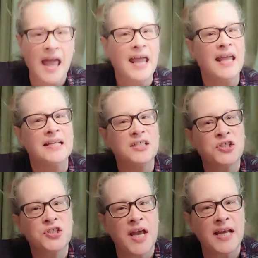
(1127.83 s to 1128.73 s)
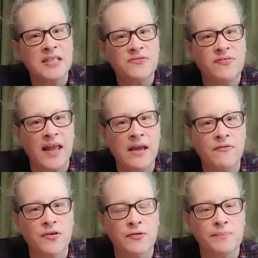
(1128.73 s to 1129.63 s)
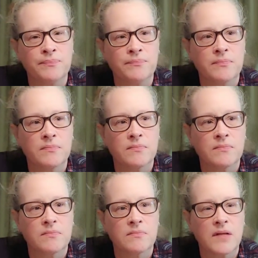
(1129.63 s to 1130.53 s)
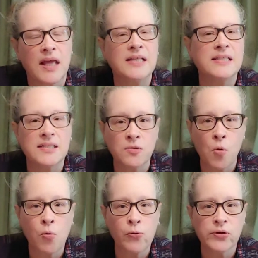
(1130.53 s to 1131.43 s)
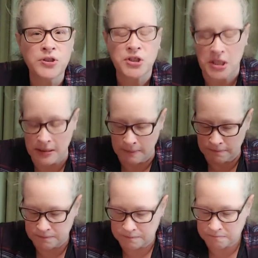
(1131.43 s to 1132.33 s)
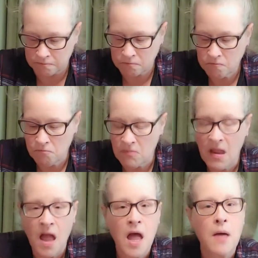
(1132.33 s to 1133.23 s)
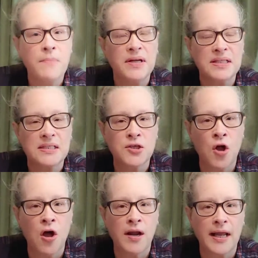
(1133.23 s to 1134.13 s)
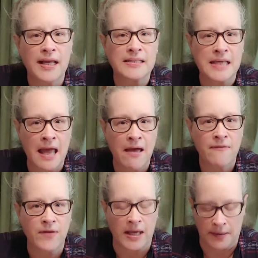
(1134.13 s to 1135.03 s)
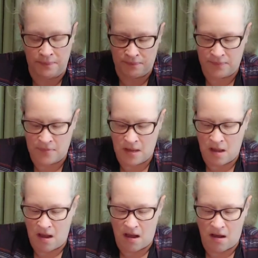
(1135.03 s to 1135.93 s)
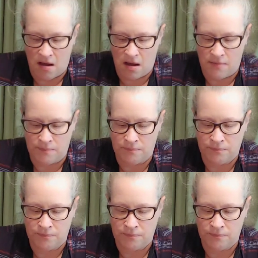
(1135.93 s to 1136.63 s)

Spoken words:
It's changed flavor. It's still orangey, but it's not as heavy. And